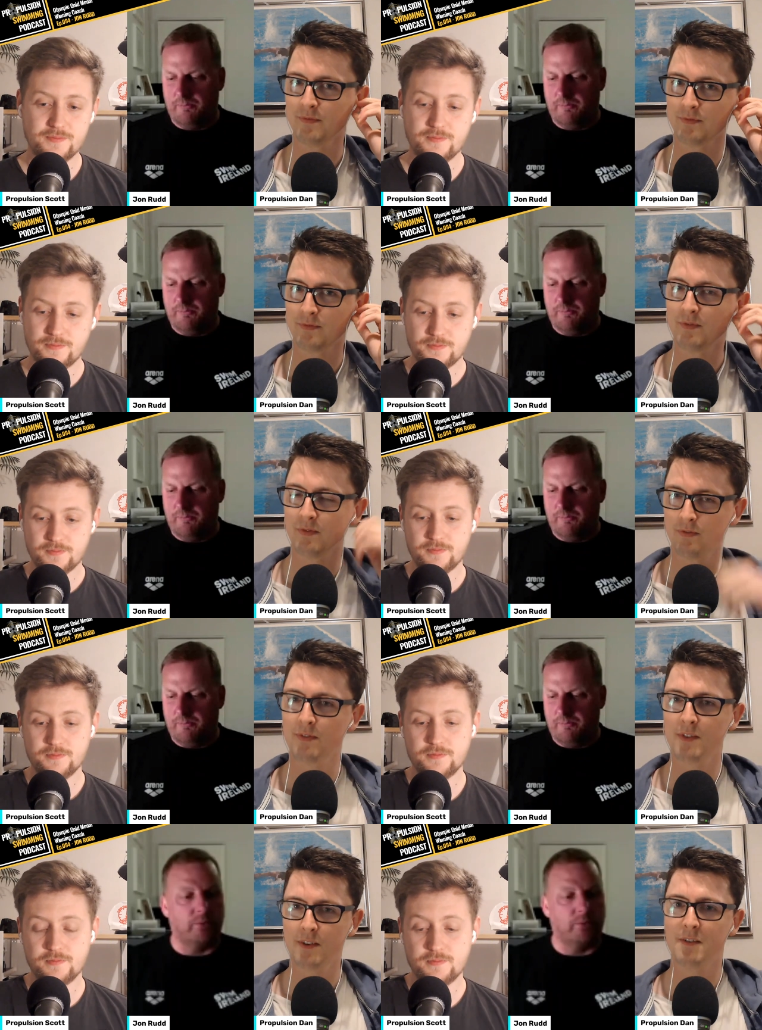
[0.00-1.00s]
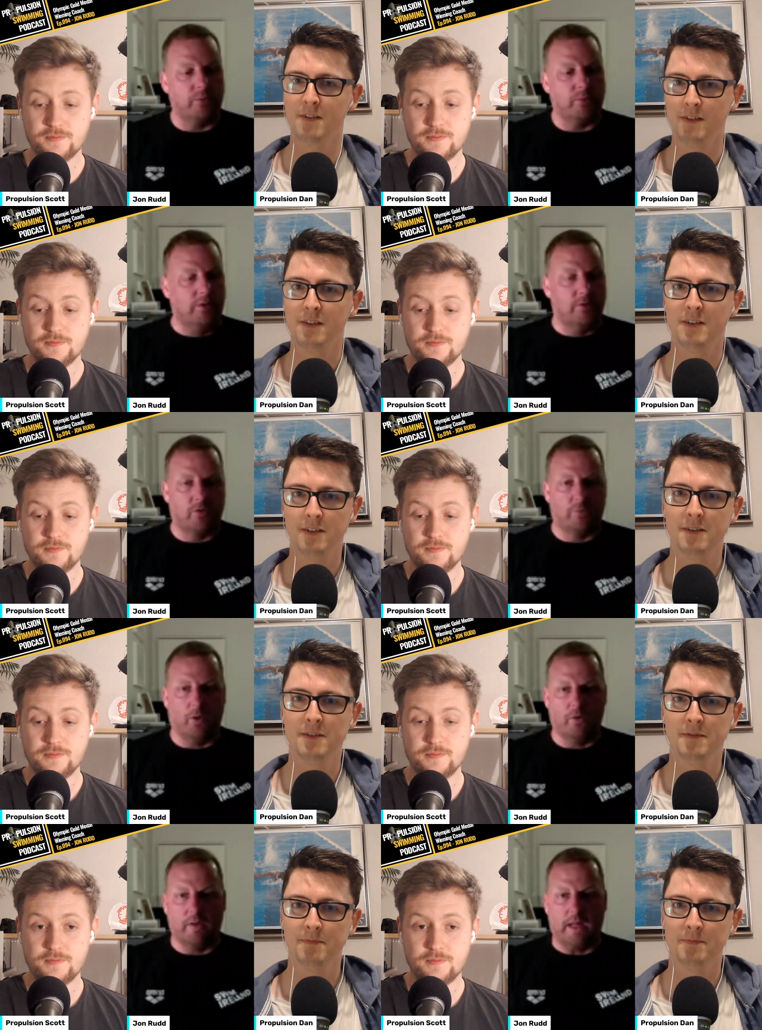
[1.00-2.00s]
Speaker 1: to try and help the
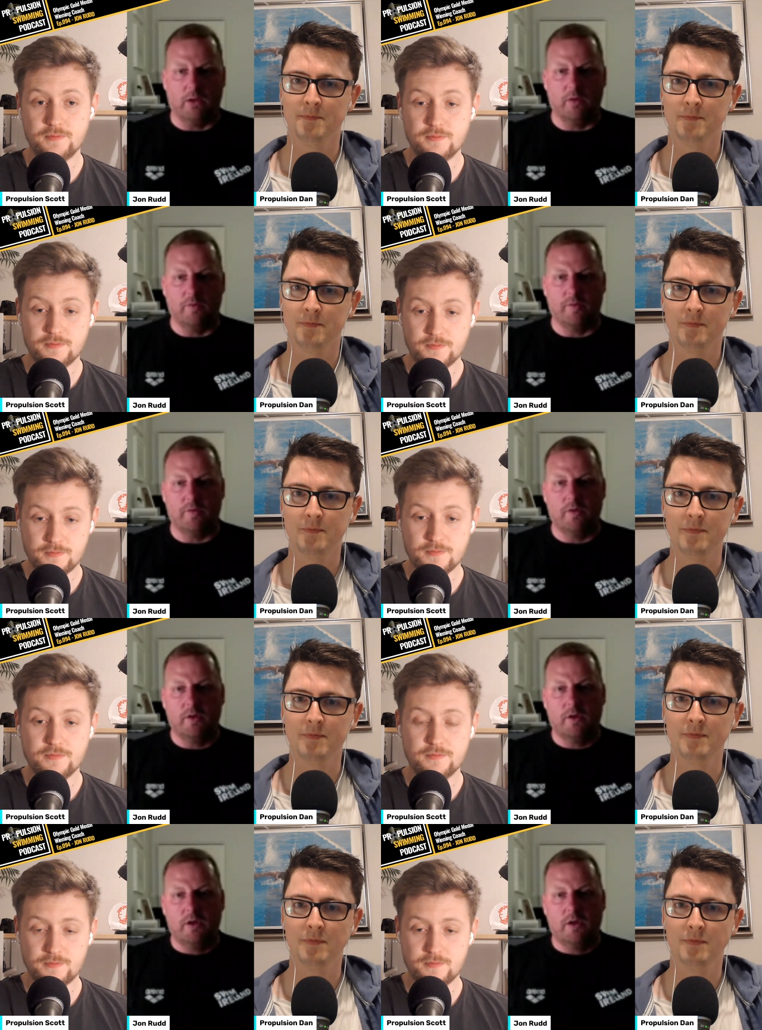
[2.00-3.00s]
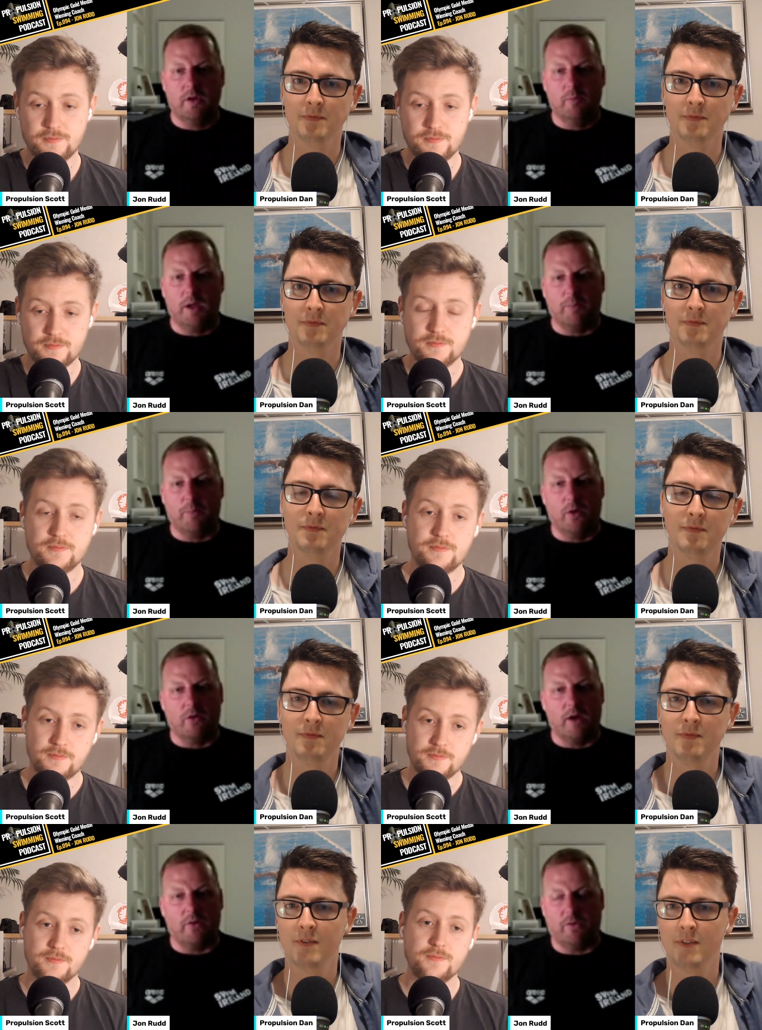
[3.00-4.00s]
sport that they love make
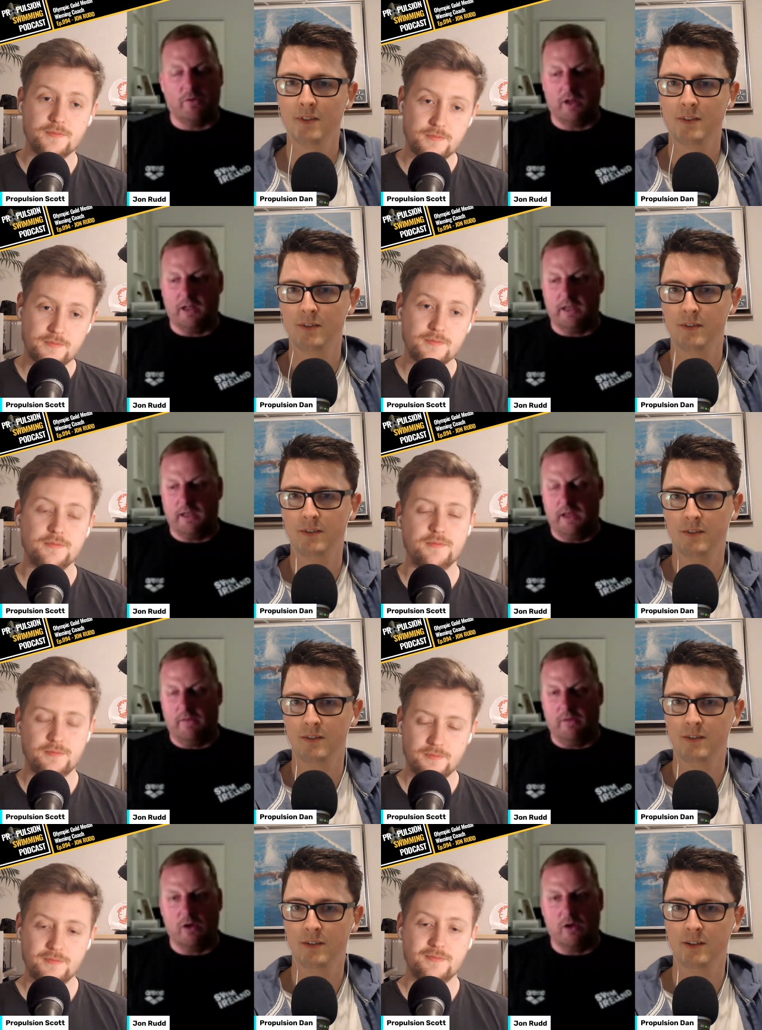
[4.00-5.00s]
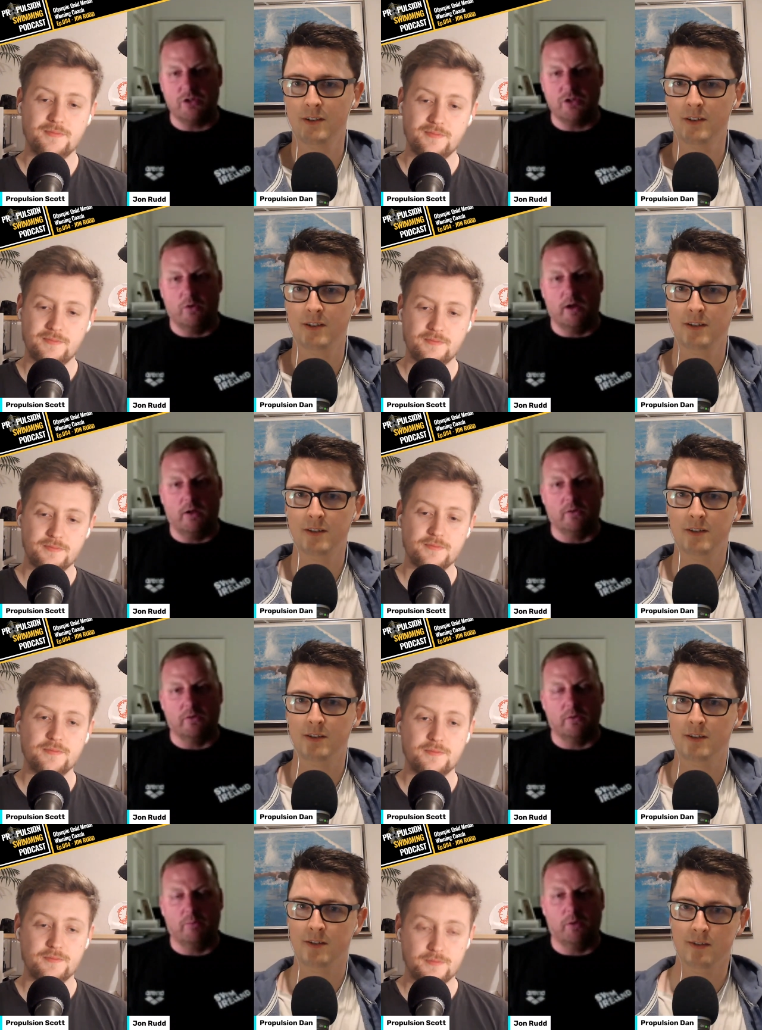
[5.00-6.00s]
progress, particularly in the coaching world.
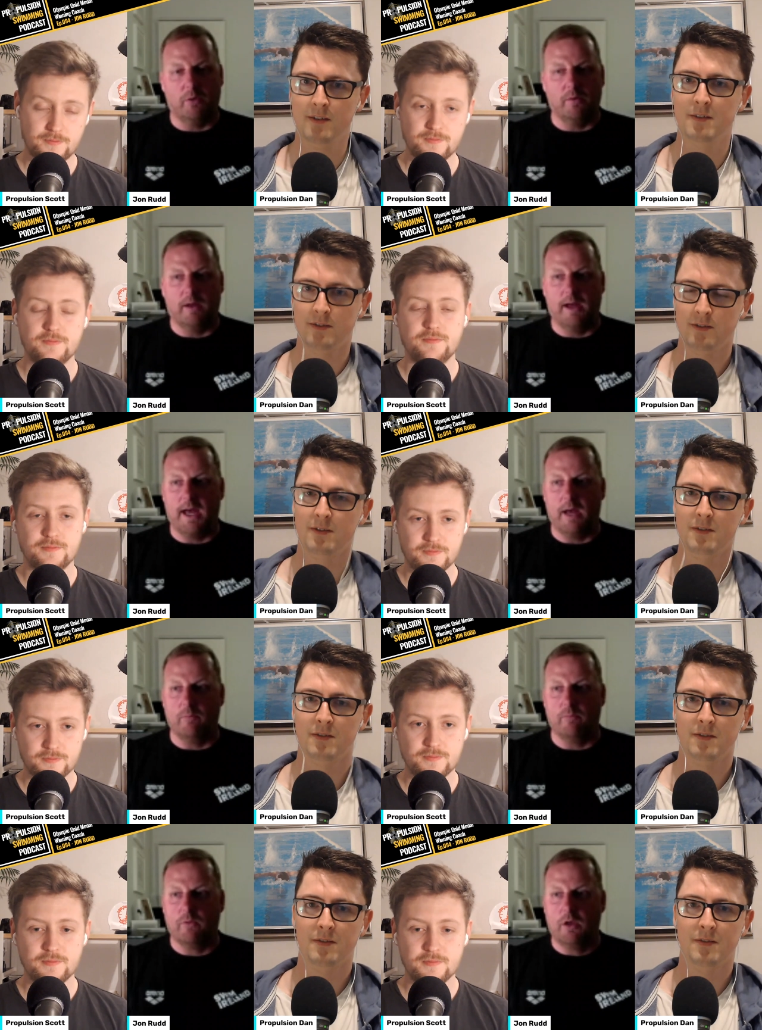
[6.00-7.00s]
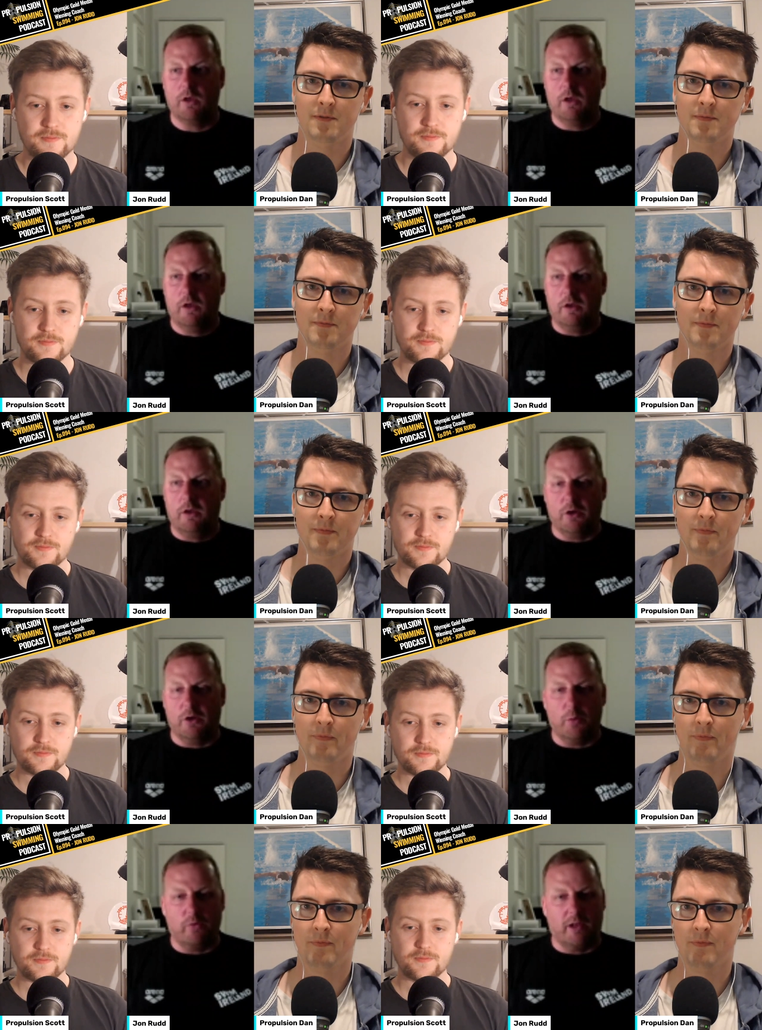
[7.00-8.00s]
But um, you know, it
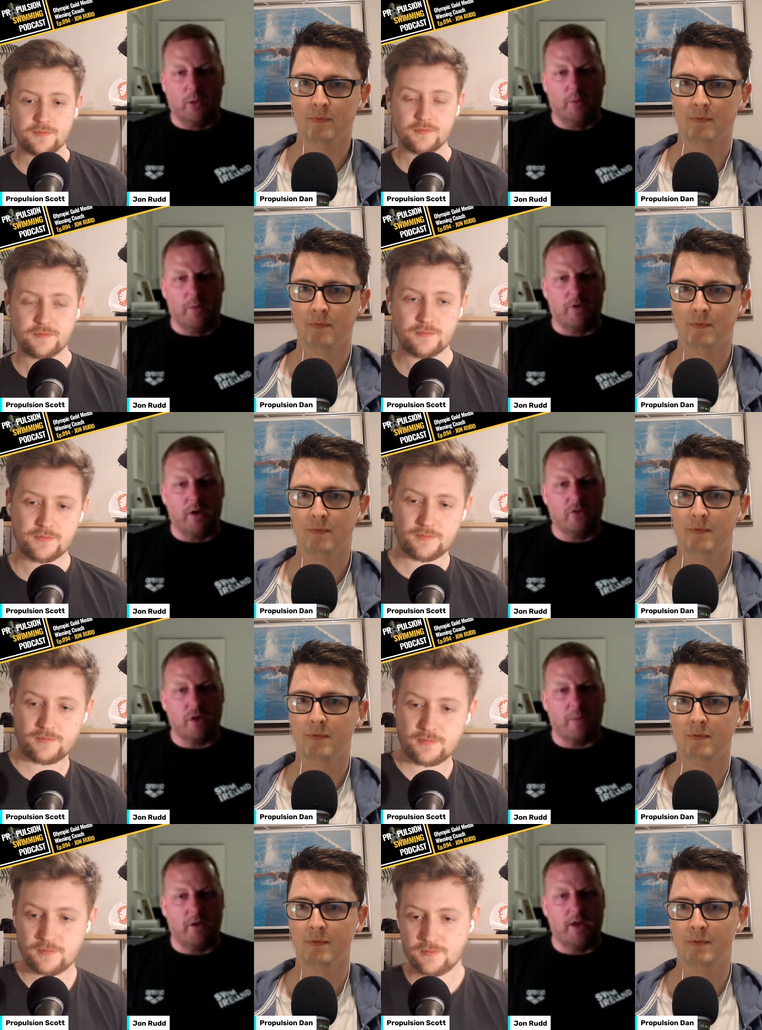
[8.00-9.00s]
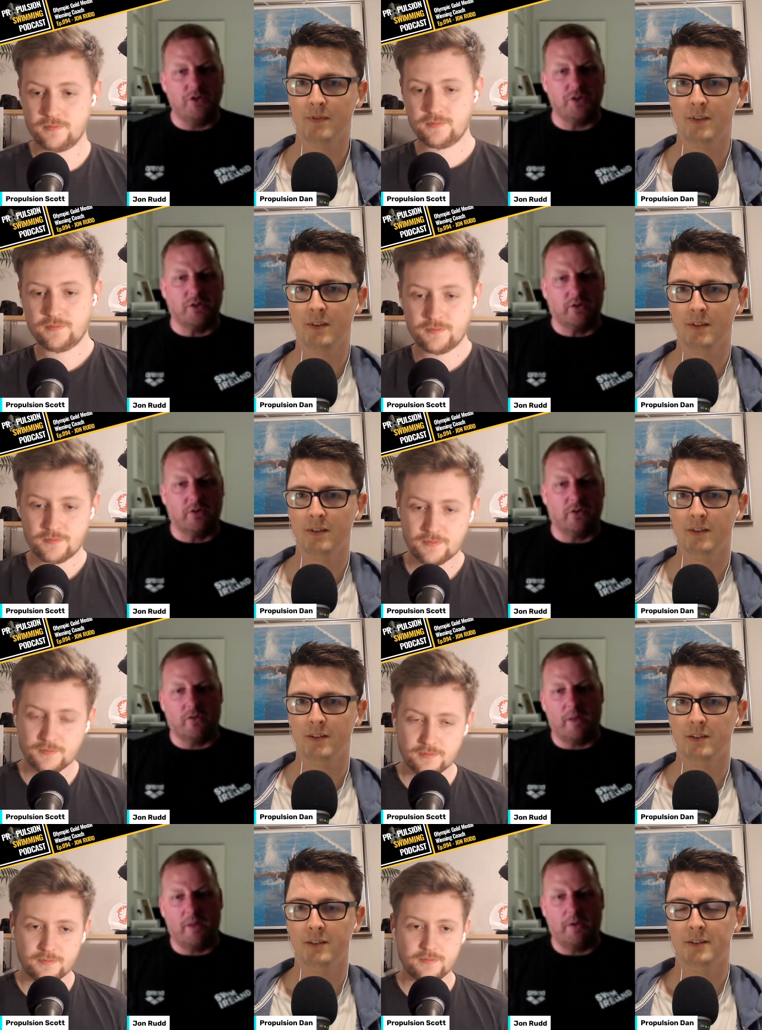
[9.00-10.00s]
comes with a little bit of trepidation because I
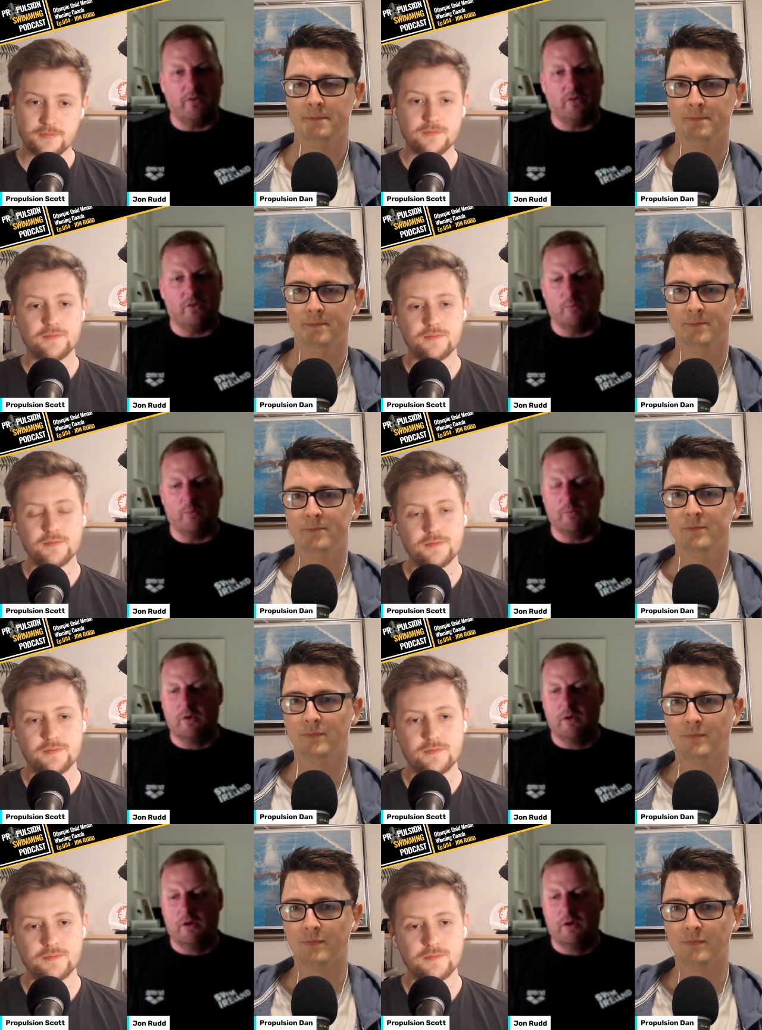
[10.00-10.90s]
step into some